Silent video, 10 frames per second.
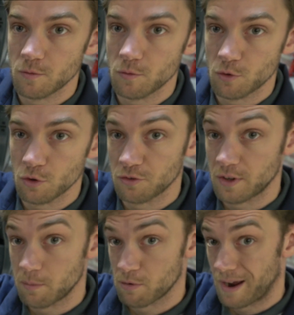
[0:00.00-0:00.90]
does
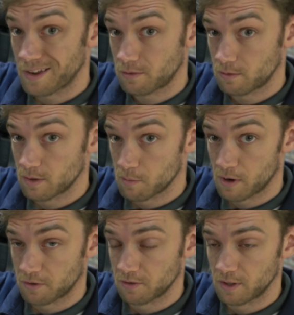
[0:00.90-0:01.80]

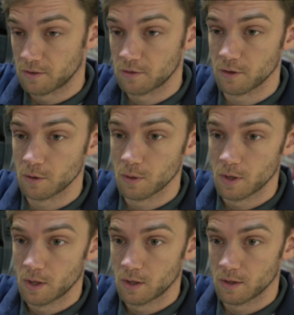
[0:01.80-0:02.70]
depresses into
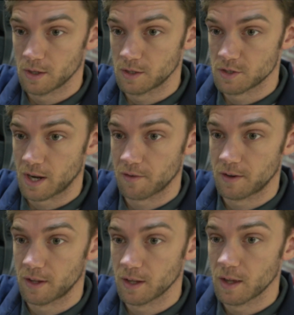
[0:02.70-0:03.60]
the shaft
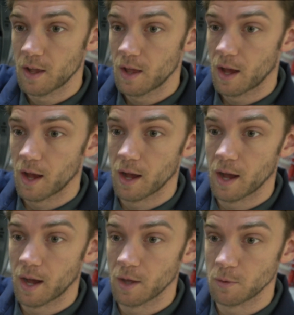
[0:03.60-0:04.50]
here,
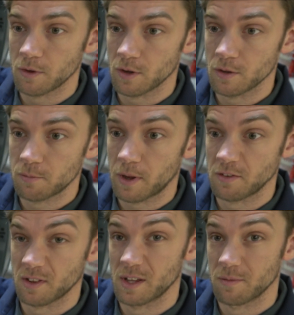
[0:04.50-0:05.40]
and we've got
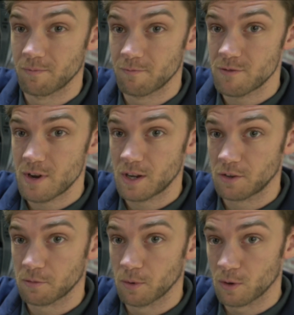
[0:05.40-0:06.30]
basically a really
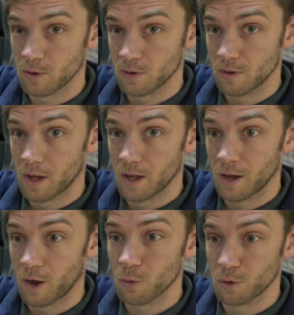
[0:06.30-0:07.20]
small
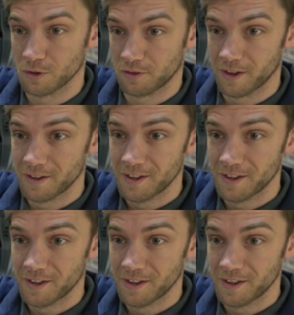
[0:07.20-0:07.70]
hole cutter